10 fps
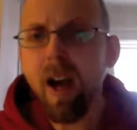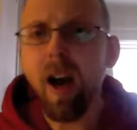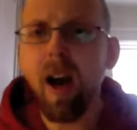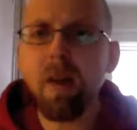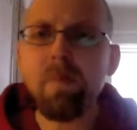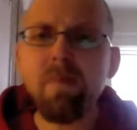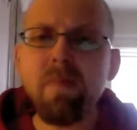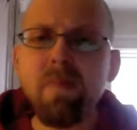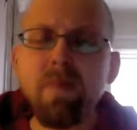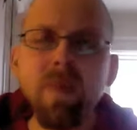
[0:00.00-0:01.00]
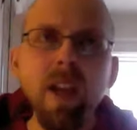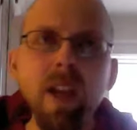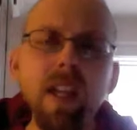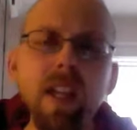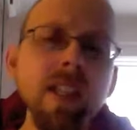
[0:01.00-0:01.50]
Um,
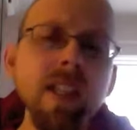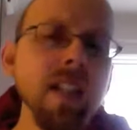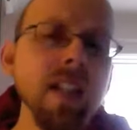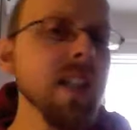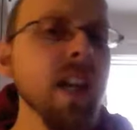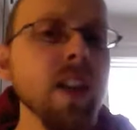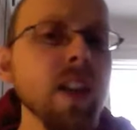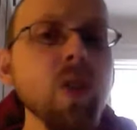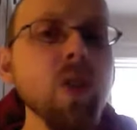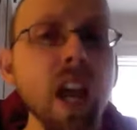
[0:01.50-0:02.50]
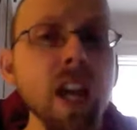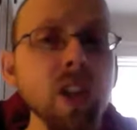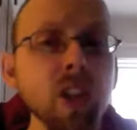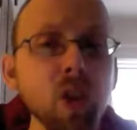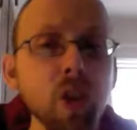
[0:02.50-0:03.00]
that's not to say that you
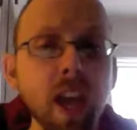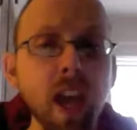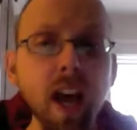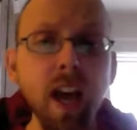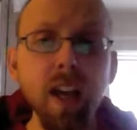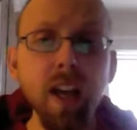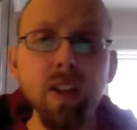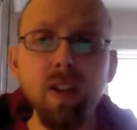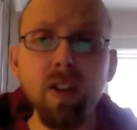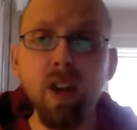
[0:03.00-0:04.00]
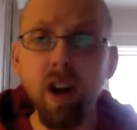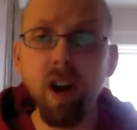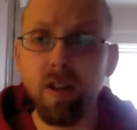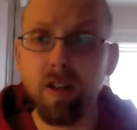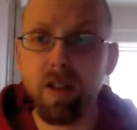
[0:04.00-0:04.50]
can't look at
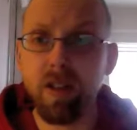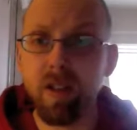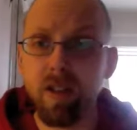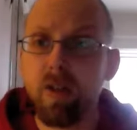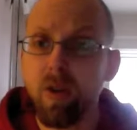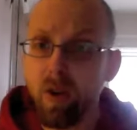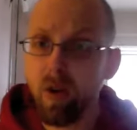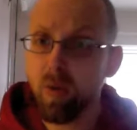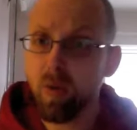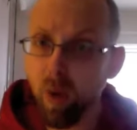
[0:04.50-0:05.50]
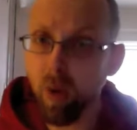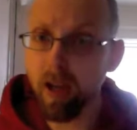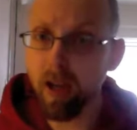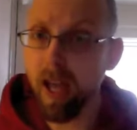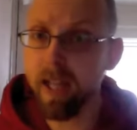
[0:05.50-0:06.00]
Carter's
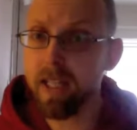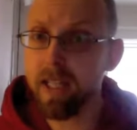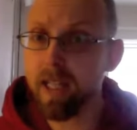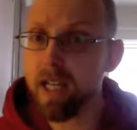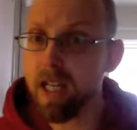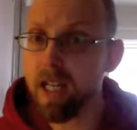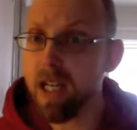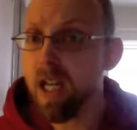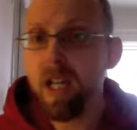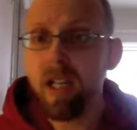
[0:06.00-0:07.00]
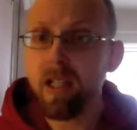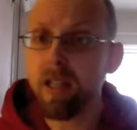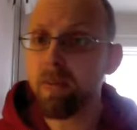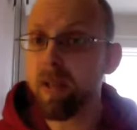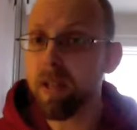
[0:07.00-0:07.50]
work and see
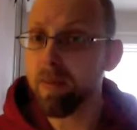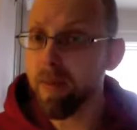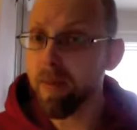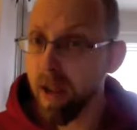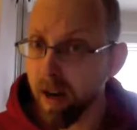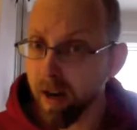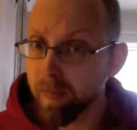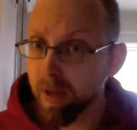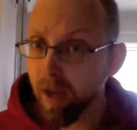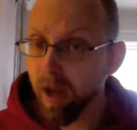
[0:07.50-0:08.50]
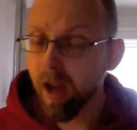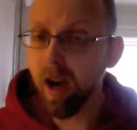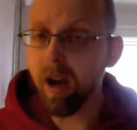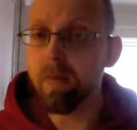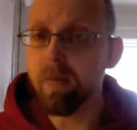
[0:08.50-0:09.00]
symbolism there.
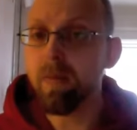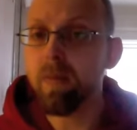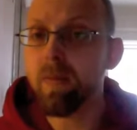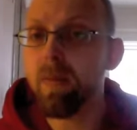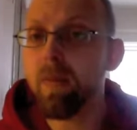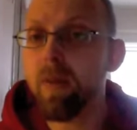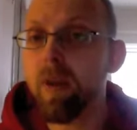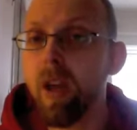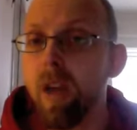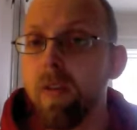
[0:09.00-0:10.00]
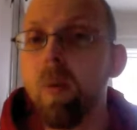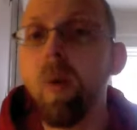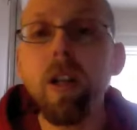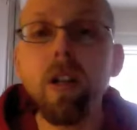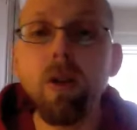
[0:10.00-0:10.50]
Um, if you
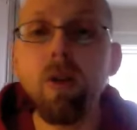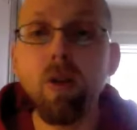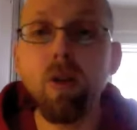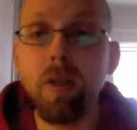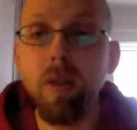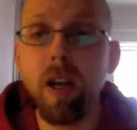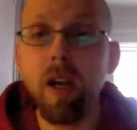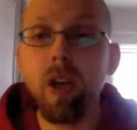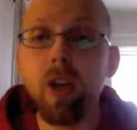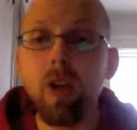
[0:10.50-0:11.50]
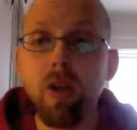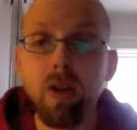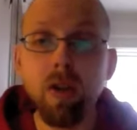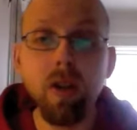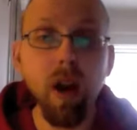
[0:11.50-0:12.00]
wanted to, you could make a
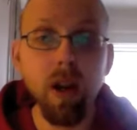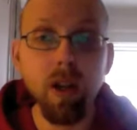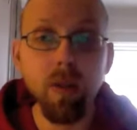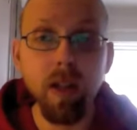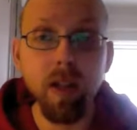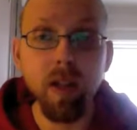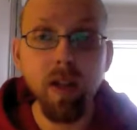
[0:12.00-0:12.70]
good argument